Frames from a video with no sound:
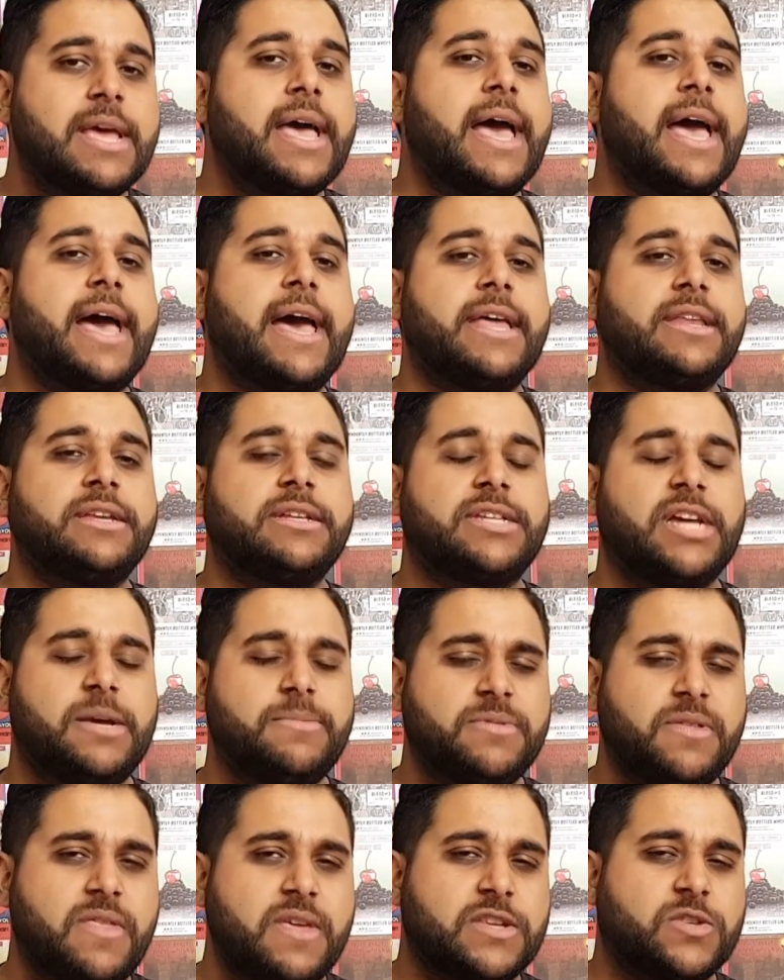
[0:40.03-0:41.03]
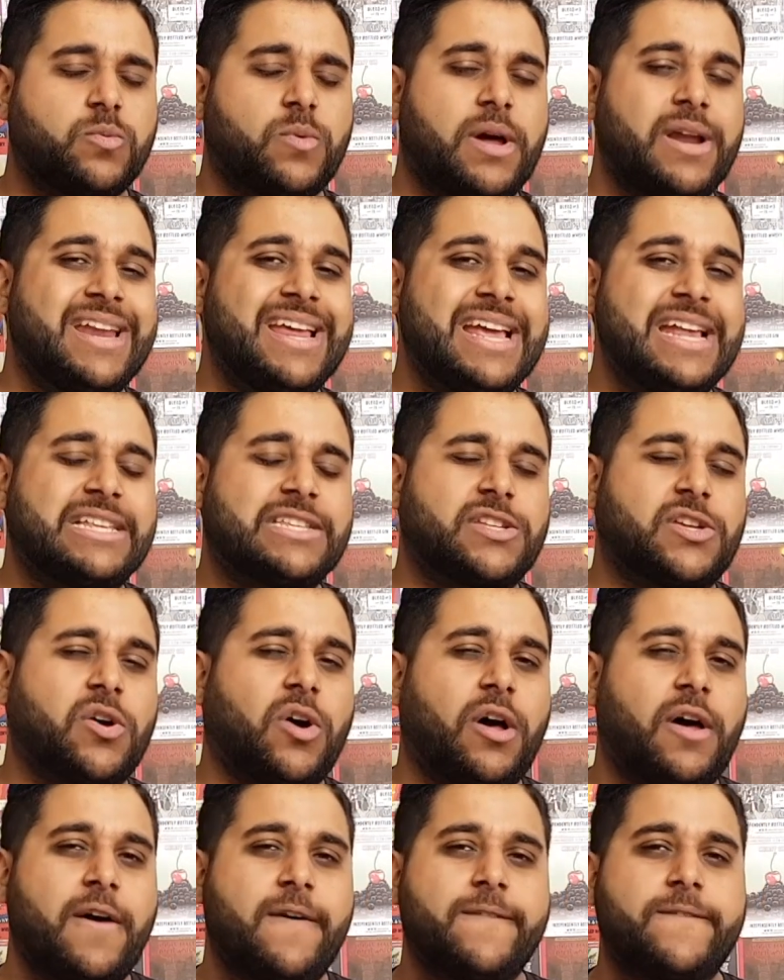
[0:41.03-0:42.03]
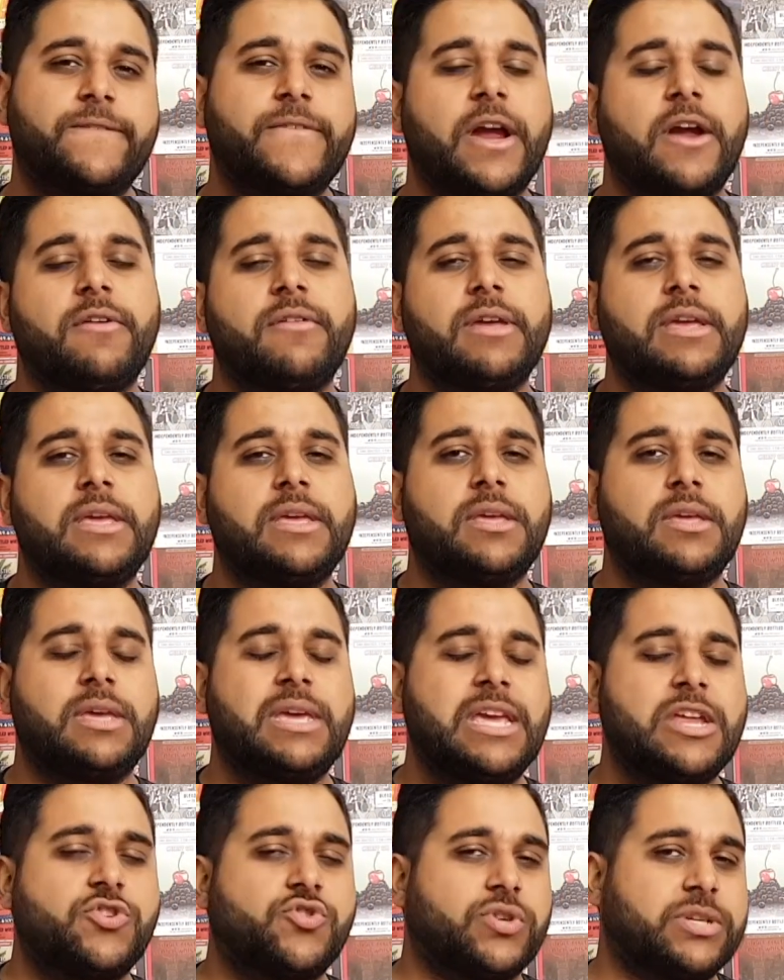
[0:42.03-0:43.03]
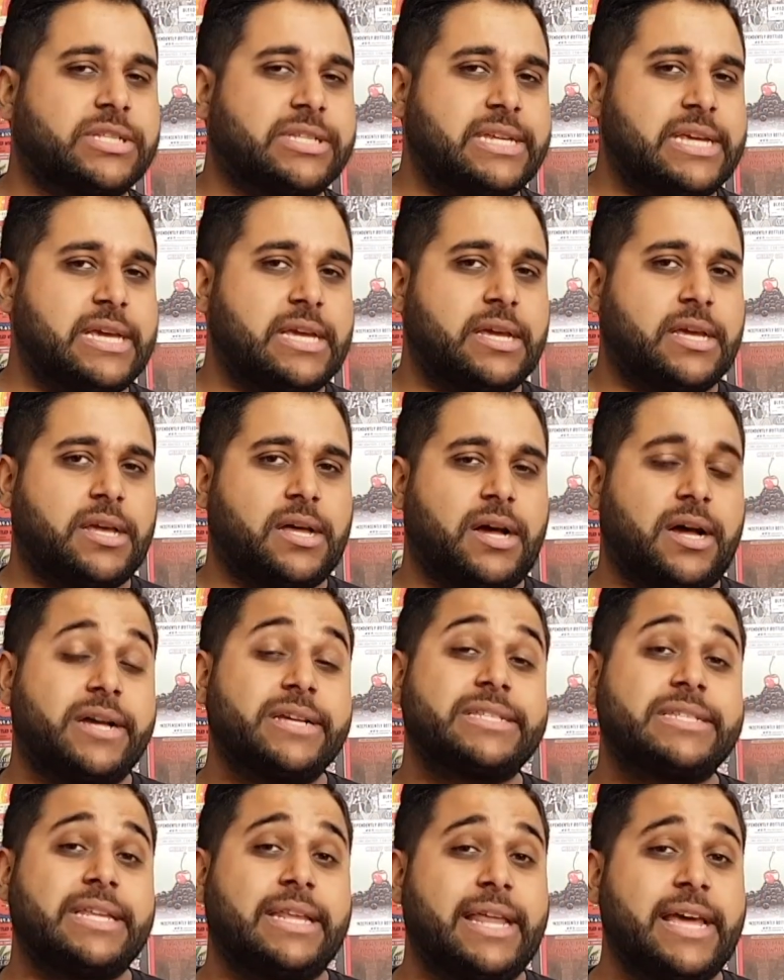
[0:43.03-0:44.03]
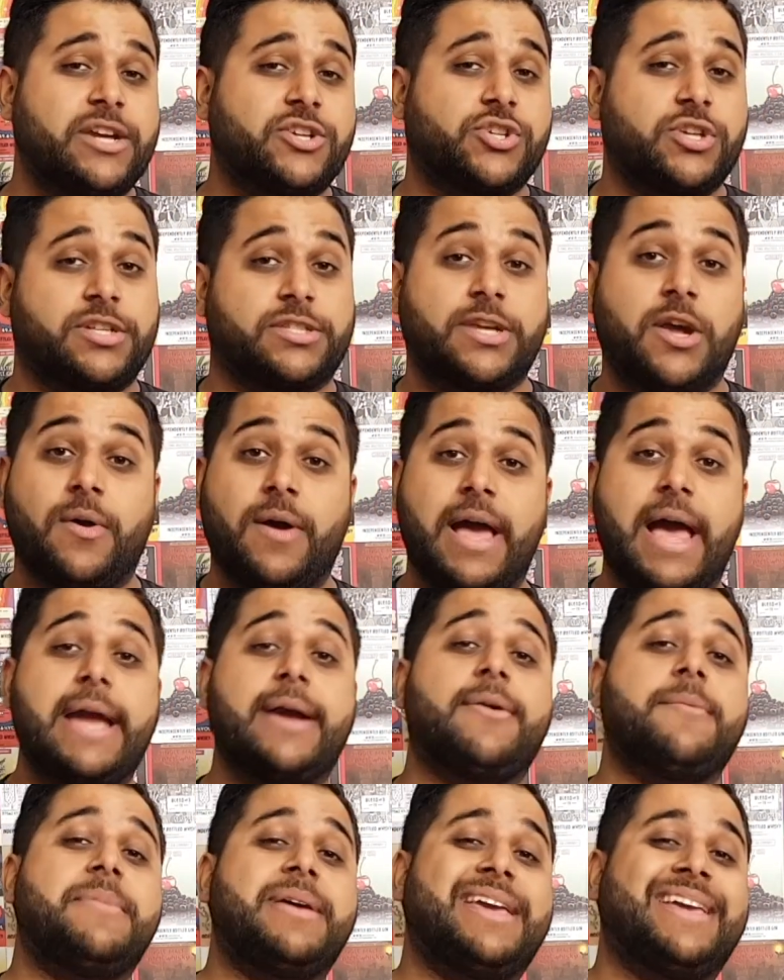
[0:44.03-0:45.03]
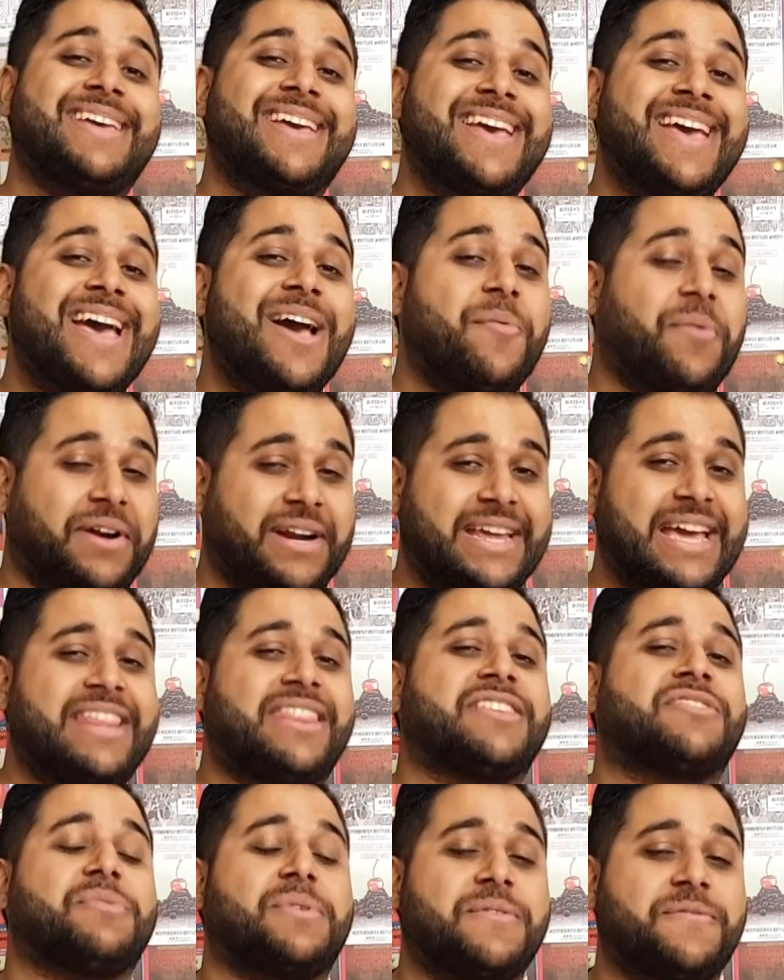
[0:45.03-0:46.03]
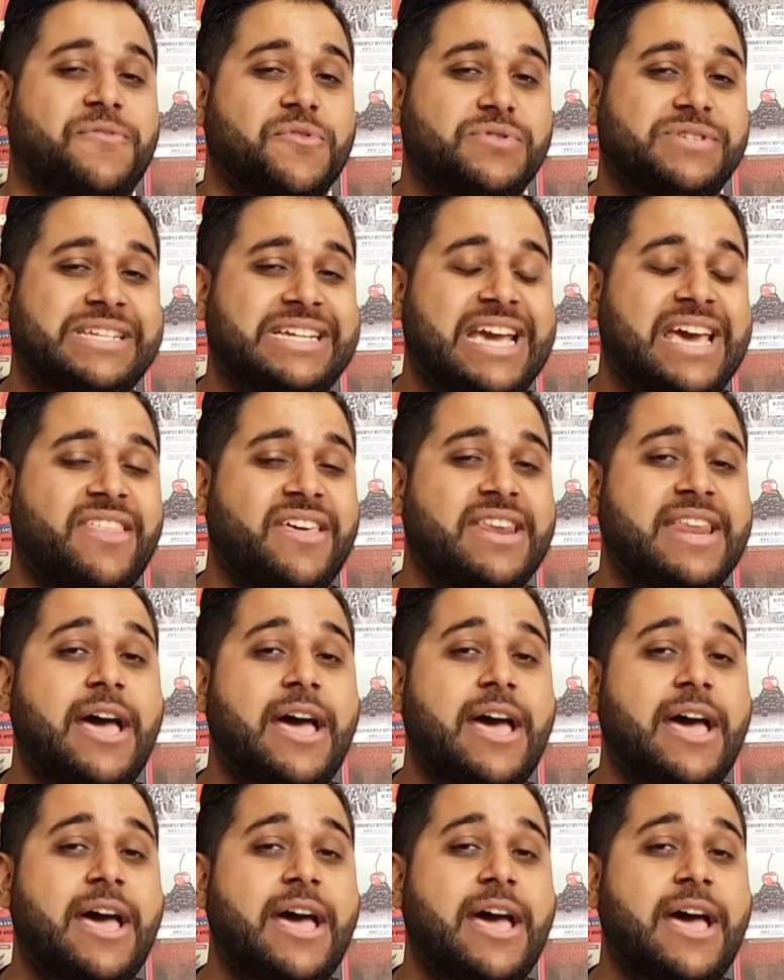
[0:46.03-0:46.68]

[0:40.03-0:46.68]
And in terms of this one, it's got a very interesting cask selection. So hang with me, we're going to get this one through together.